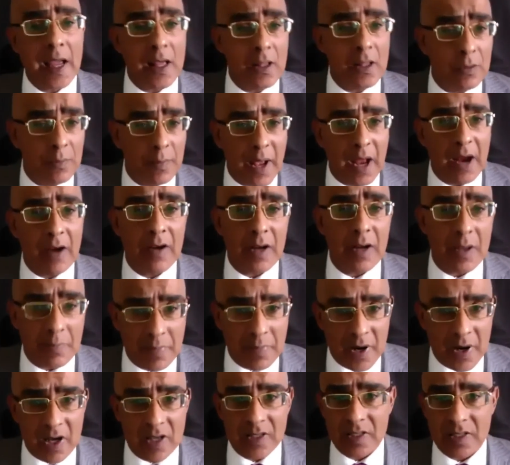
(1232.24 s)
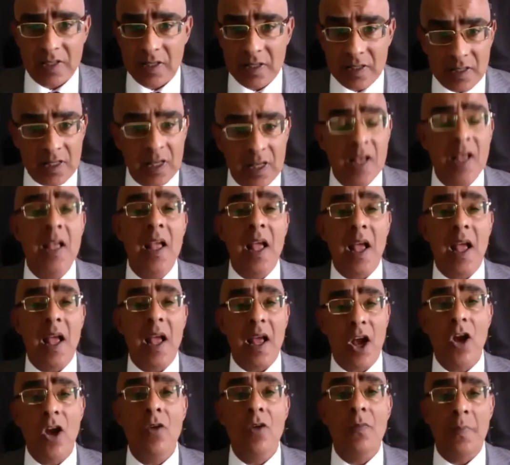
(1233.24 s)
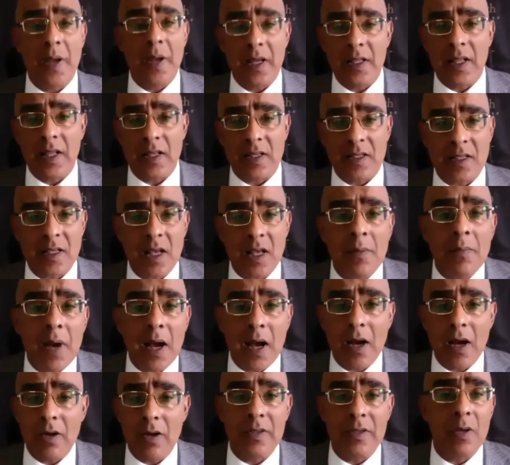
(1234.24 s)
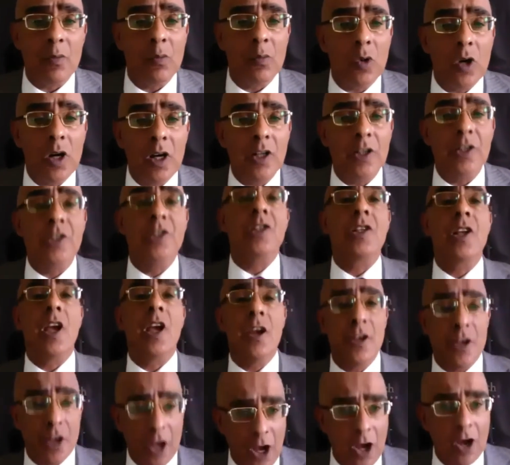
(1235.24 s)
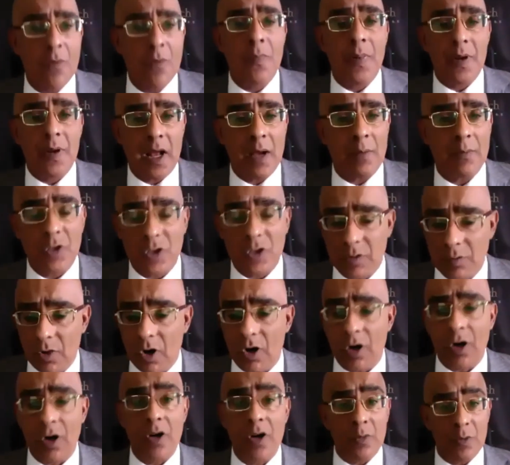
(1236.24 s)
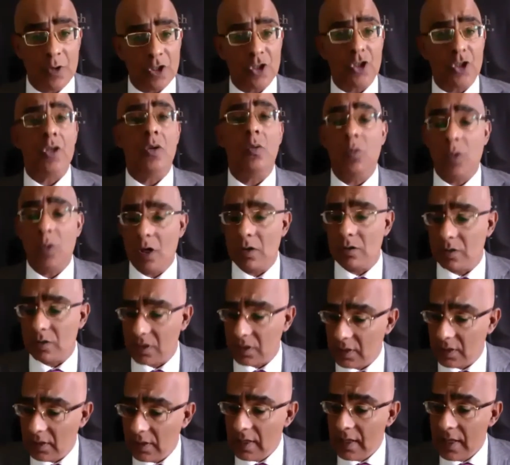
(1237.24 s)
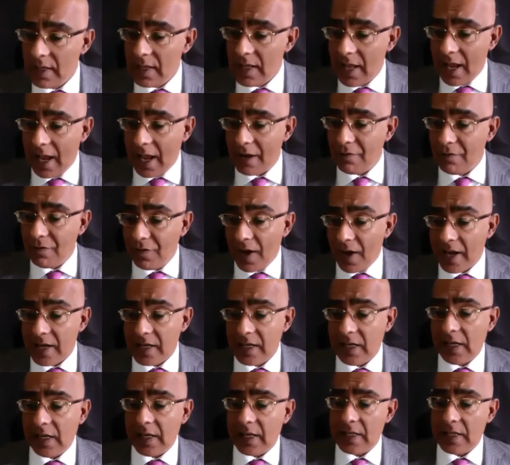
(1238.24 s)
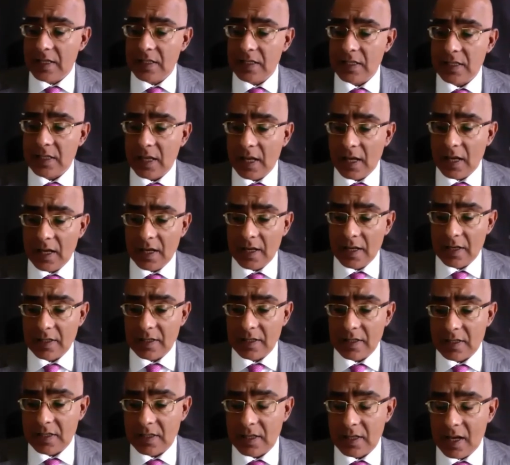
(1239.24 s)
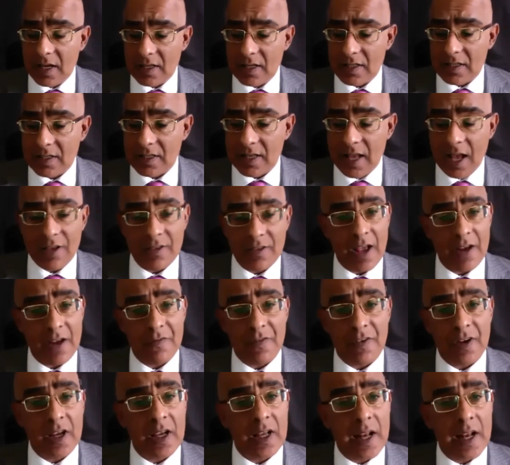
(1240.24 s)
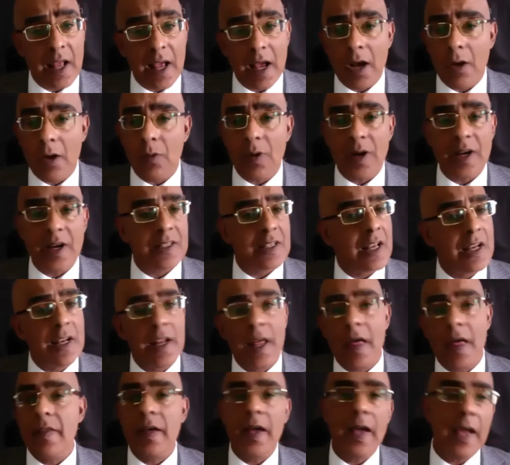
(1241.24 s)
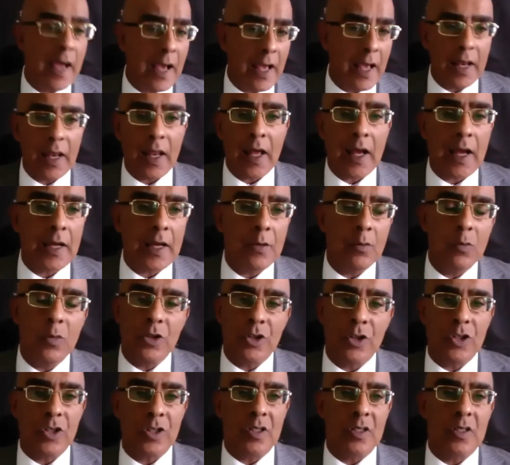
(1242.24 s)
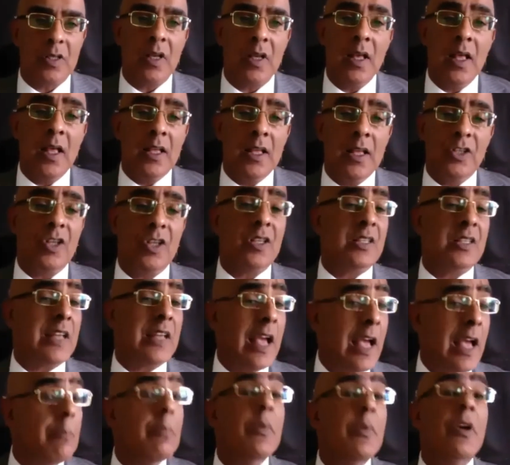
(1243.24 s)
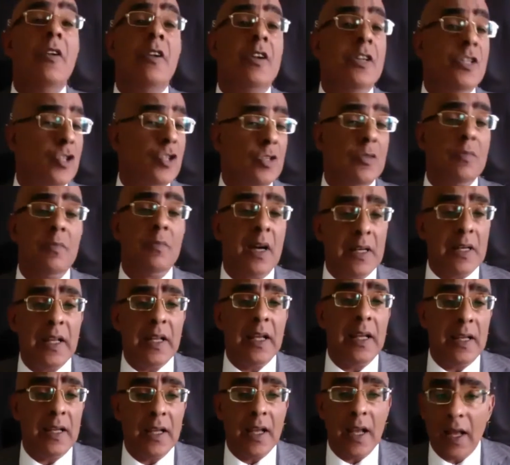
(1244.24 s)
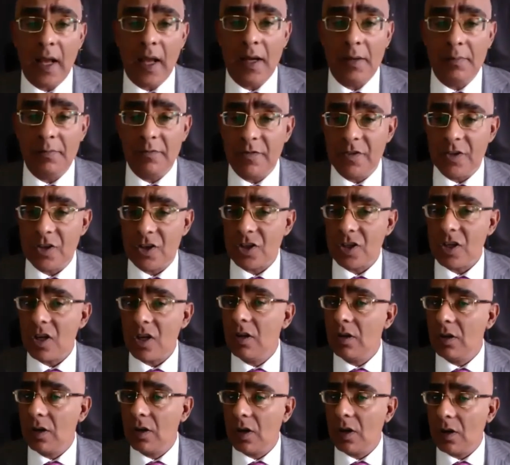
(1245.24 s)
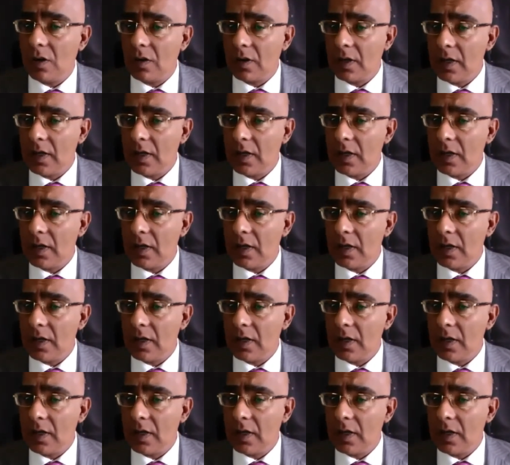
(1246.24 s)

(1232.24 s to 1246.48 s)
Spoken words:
Mary passes and hoping that somehow the world is going to open up tomorrow, which it won't. And finally, South African Airways, another airline which has just hemorrhaged money for so long.